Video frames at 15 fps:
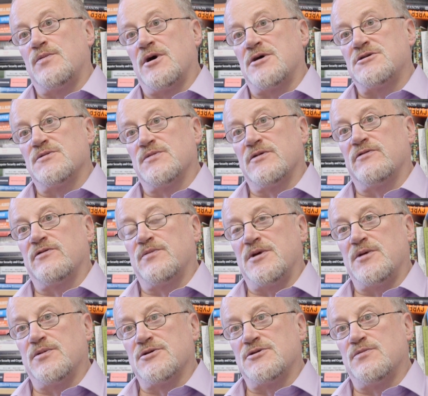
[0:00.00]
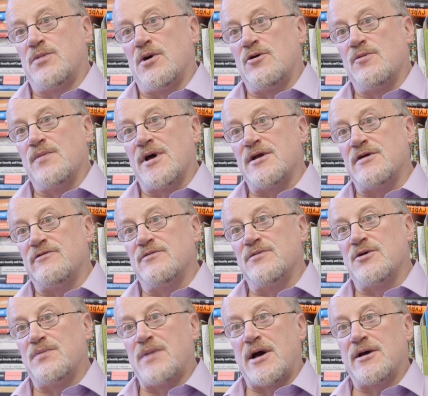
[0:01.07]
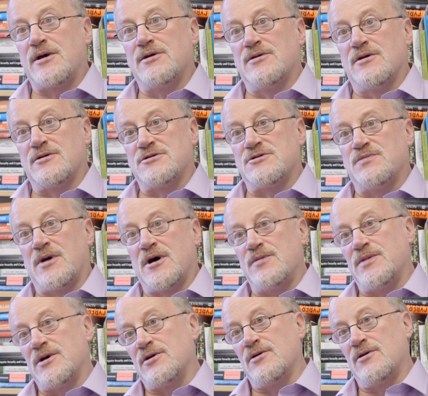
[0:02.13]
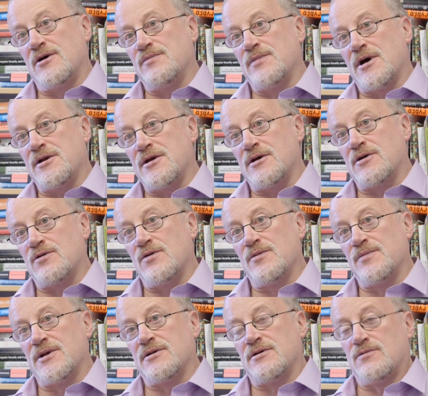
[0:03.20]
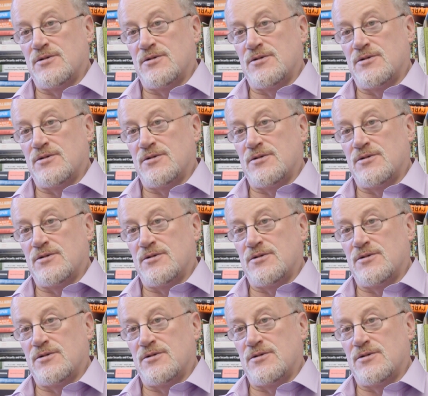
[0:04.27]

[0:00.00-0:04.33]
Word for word: possible for people to borrow money from their bank in order to buy Bitcoin mining equipment,